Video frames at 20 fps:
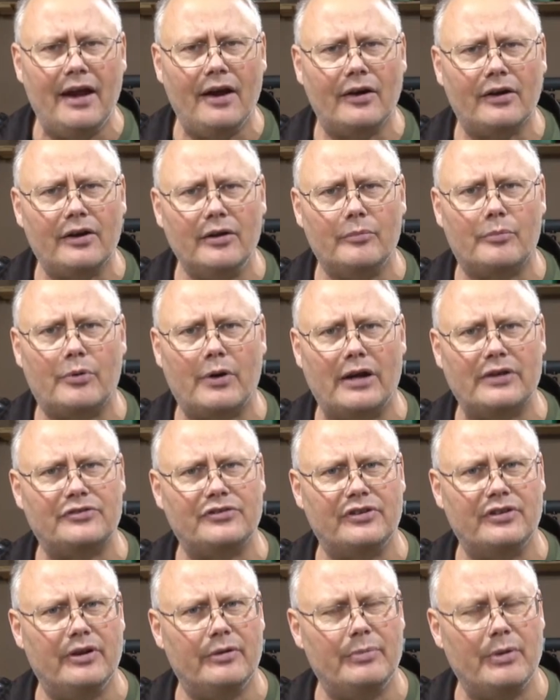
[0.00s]
air
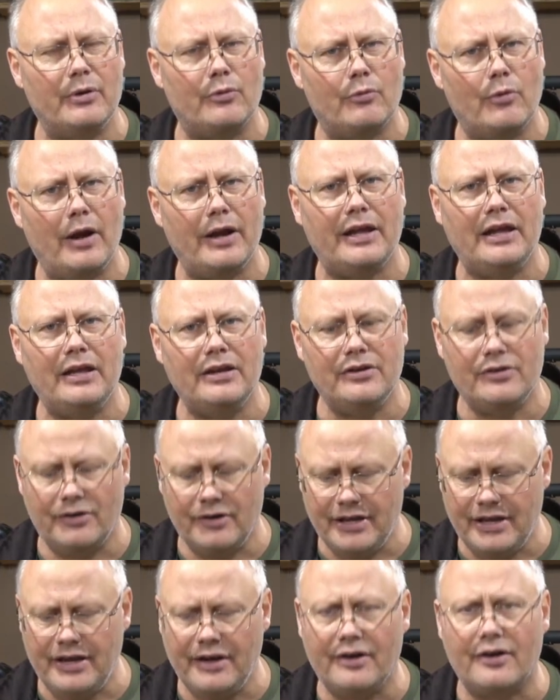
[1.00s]
compressor that'd be running in
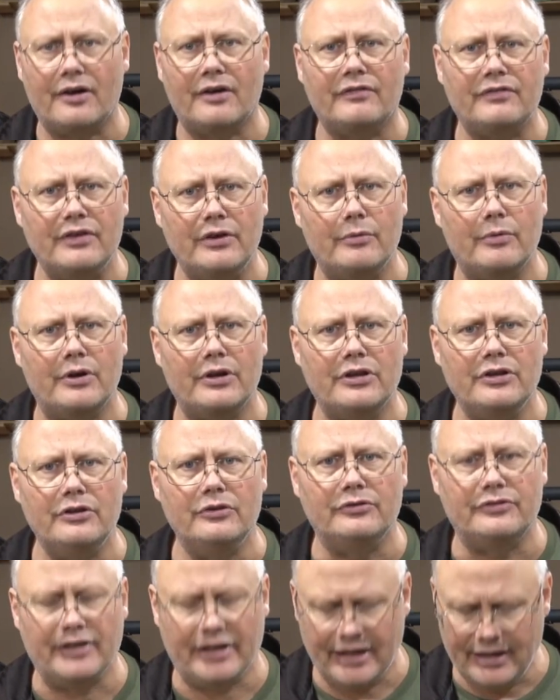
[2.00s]
your ear if you were
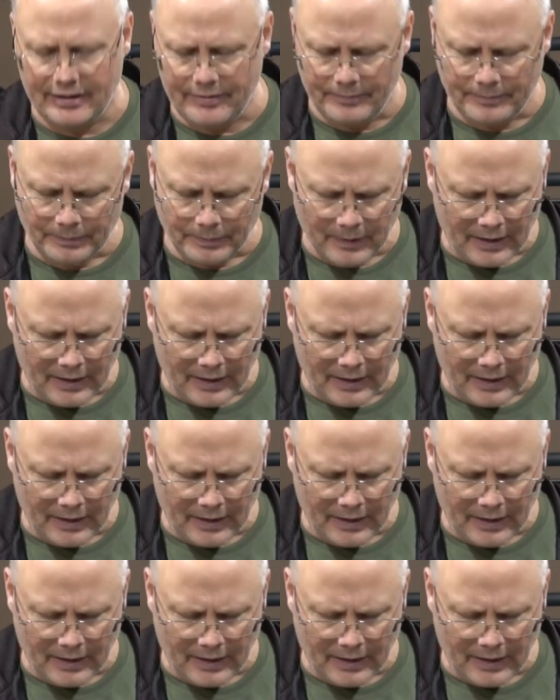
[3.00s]
using it.